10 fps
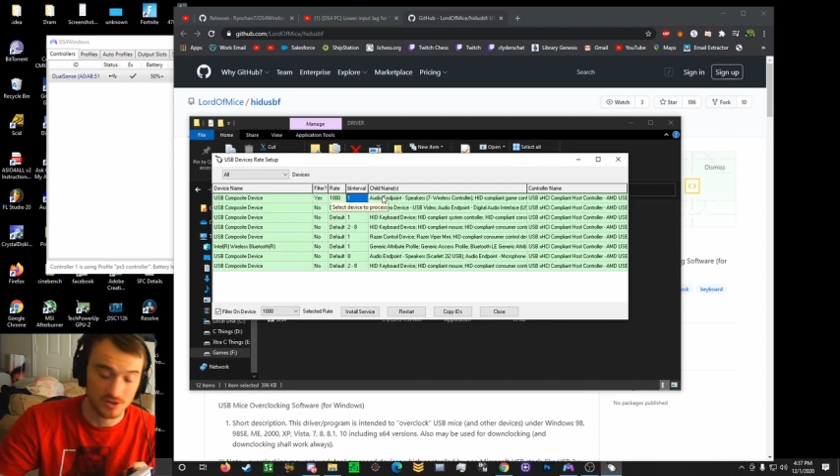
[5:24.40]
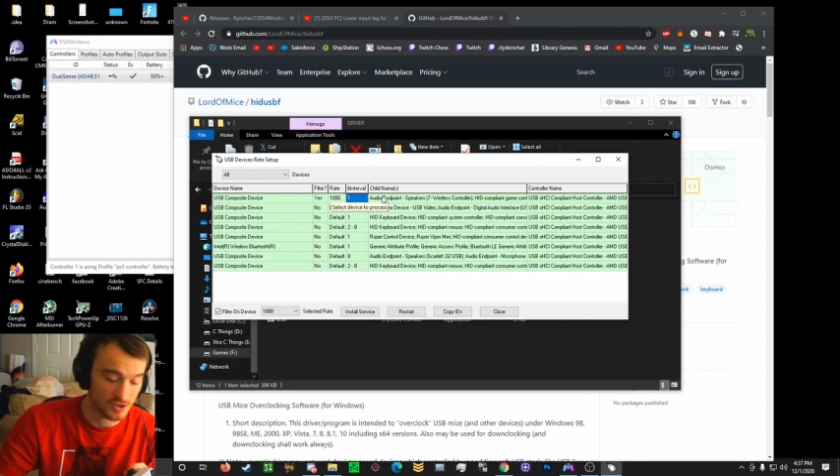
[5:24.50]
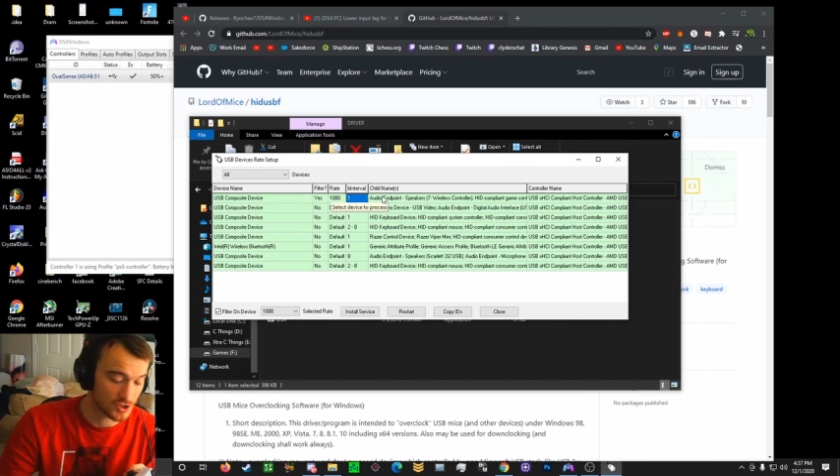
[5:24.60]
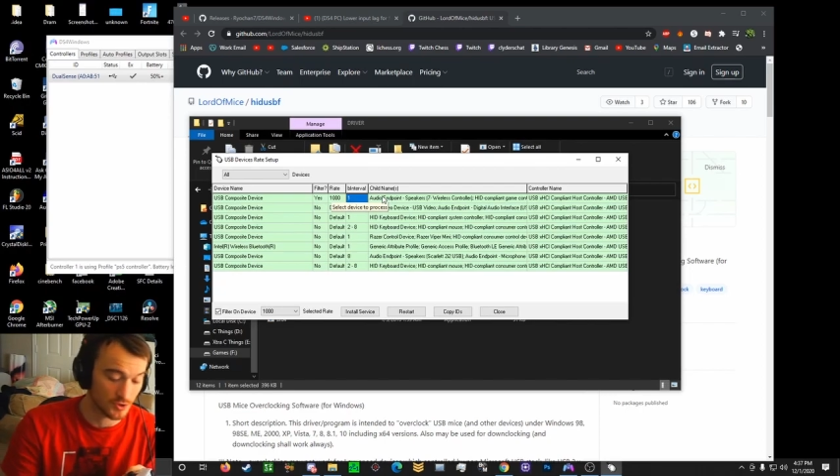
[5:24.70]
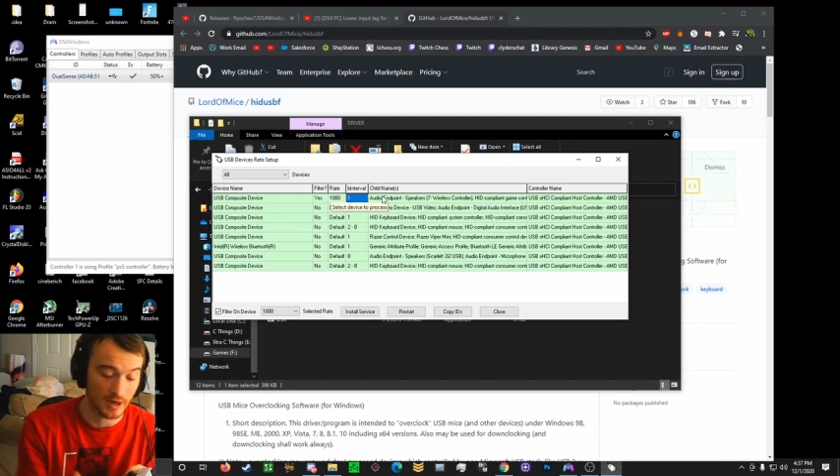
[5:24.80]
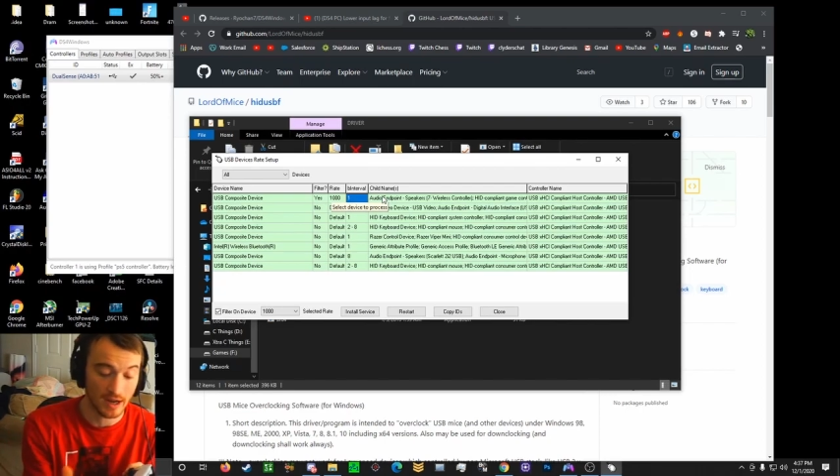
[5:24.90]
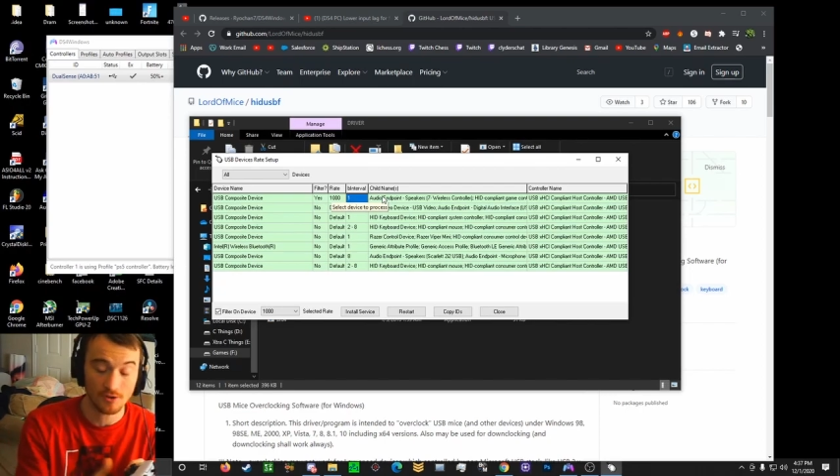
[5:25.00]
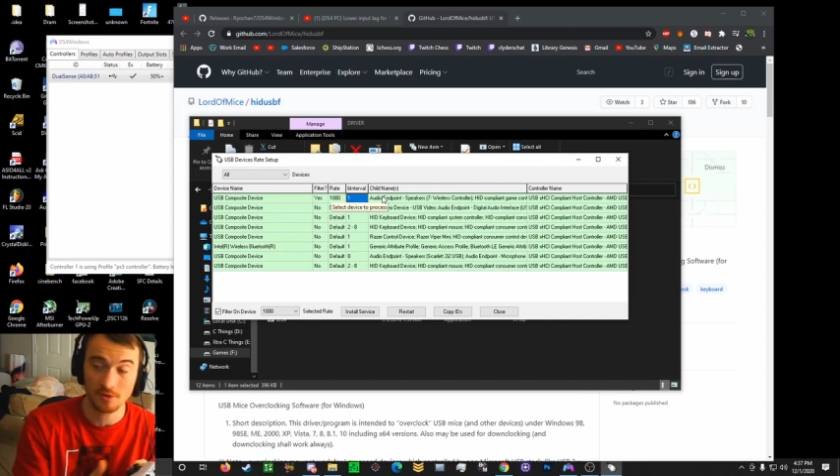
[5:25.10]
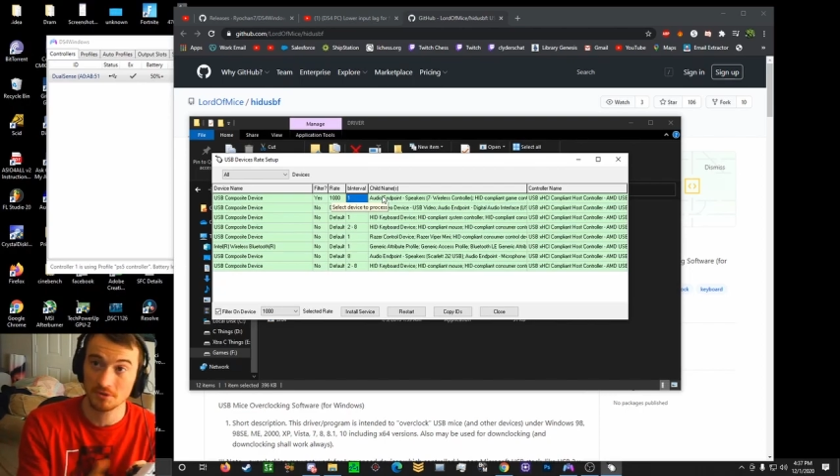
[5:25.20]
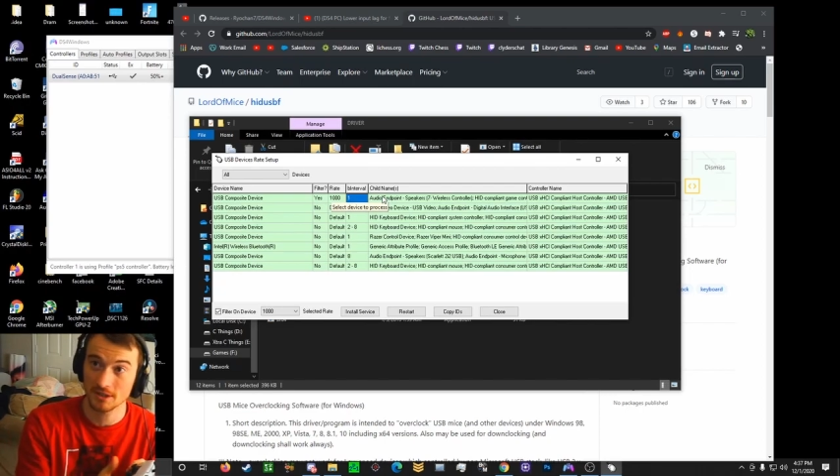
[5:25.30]
so now the
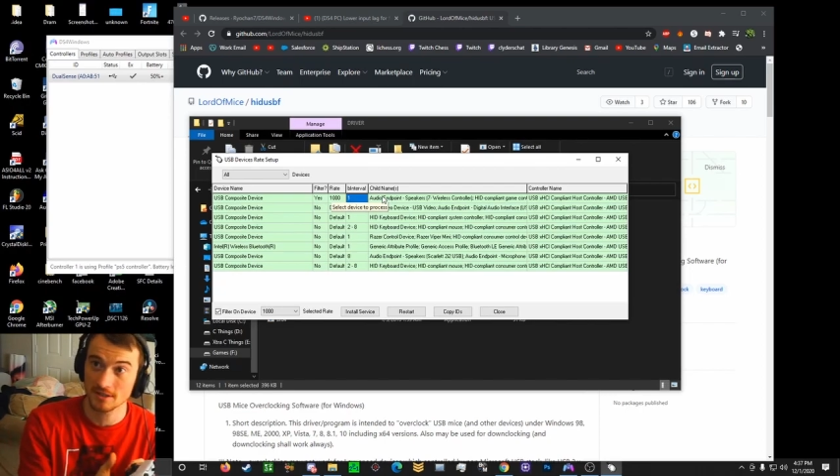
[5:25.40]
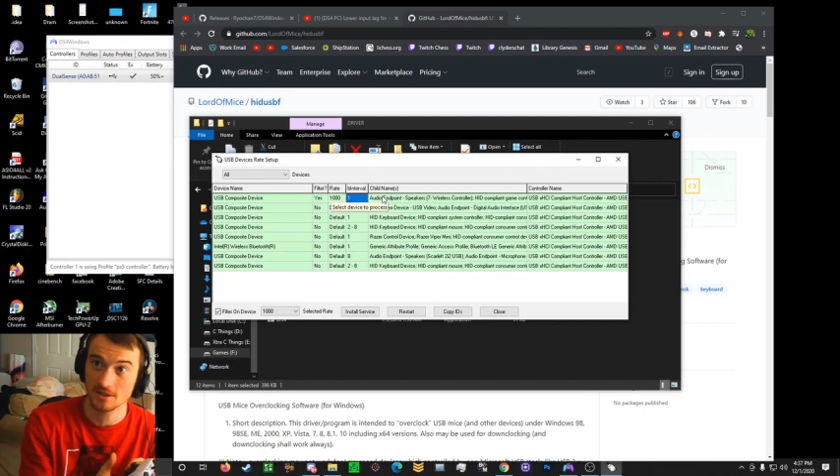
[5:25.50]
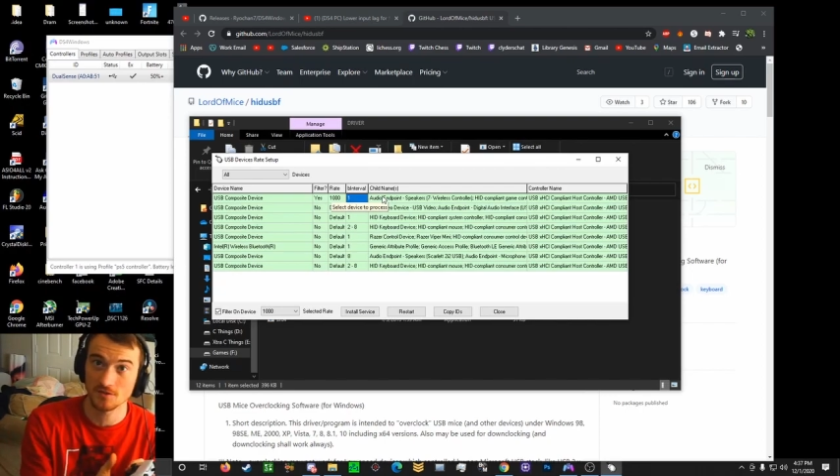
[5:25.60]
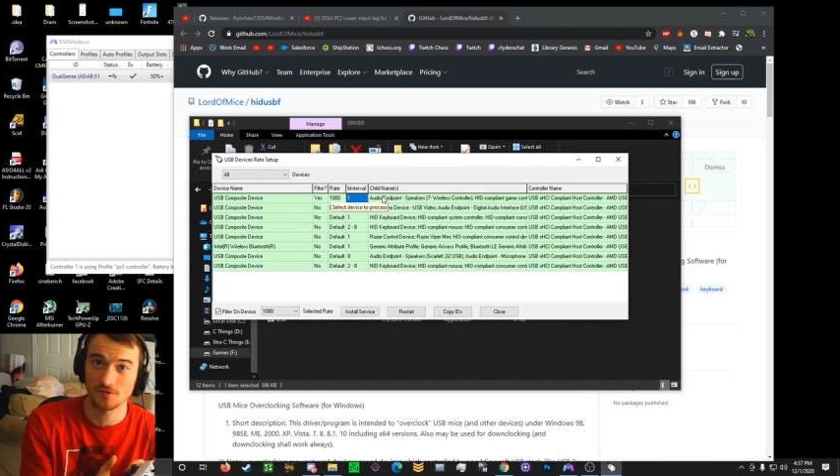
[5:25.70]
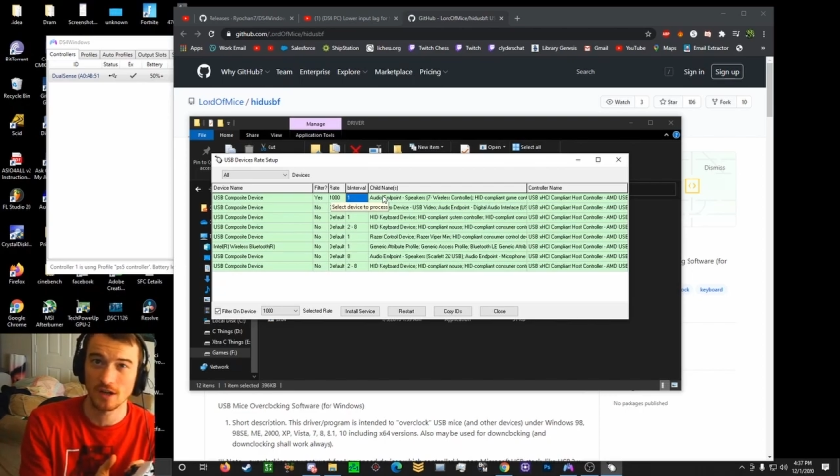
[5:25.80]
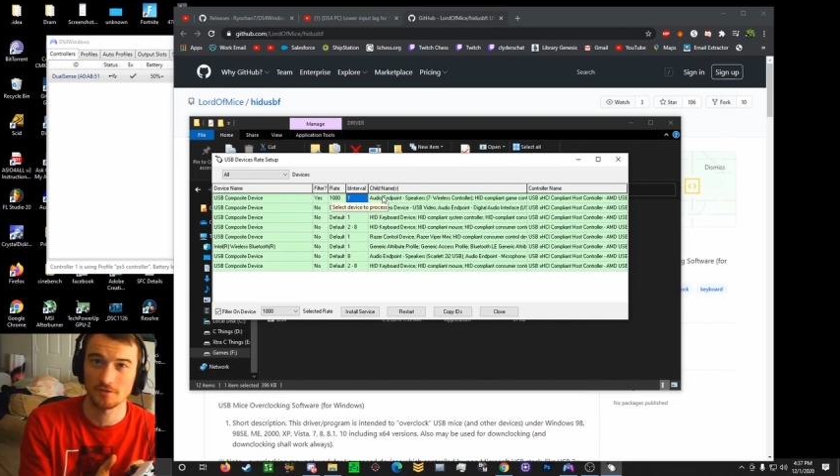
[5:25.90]
PlayStation 5